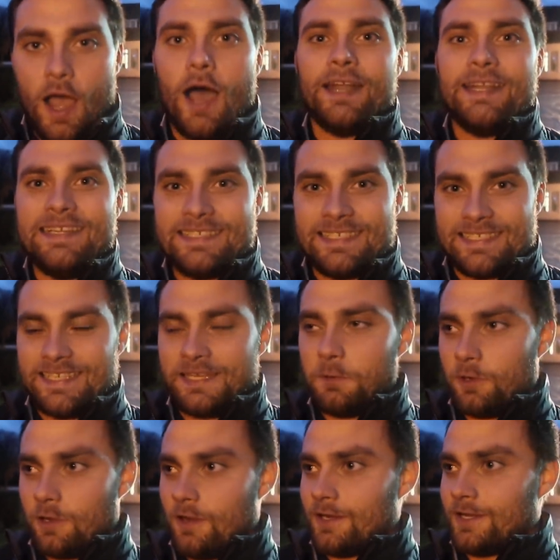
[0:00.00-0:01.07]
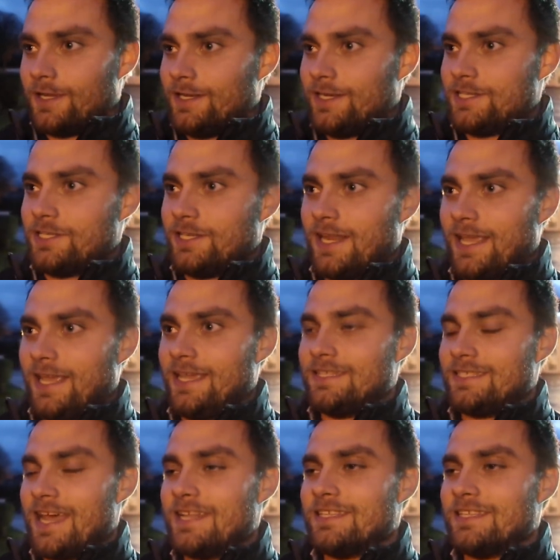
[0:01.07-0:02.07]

I need to see what kind of condition it is.